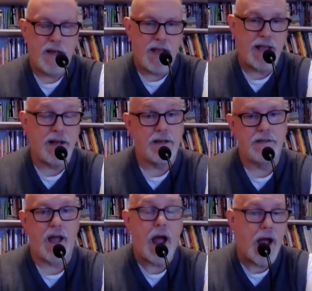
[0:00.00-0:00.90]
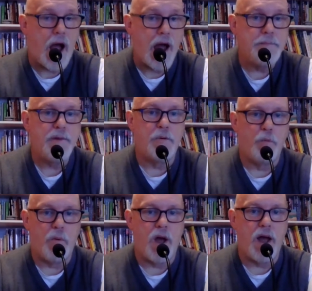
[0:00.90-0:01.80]
and I'm
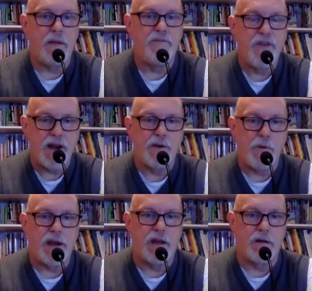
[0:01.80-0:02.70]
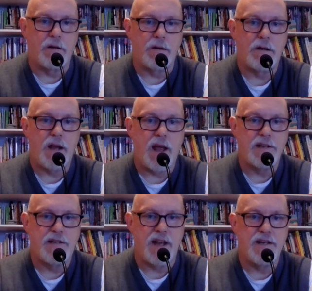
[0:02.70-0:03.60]
a very regular
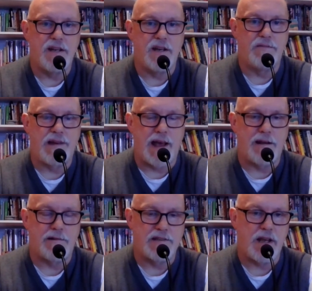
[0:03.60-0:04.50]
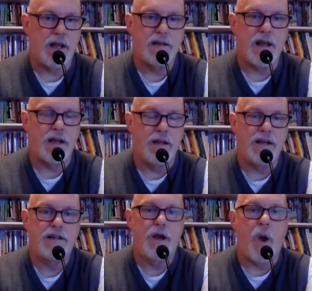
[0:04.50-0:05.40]
attendee of galleries. I
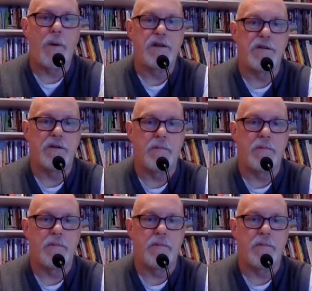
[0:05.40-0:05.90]
like going to them.